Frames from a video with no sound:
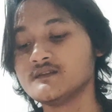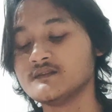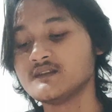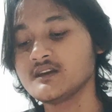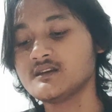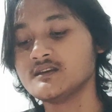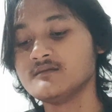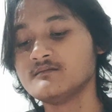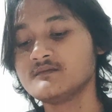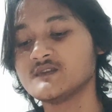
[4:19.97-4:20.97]
to take
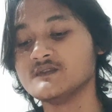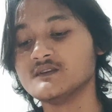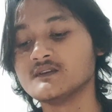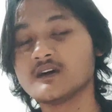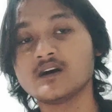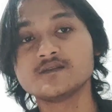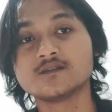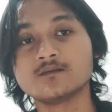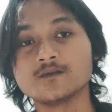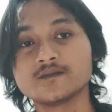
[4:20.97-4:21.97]
him to the
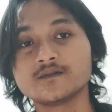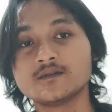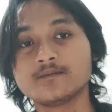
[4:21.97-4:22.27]
underworld.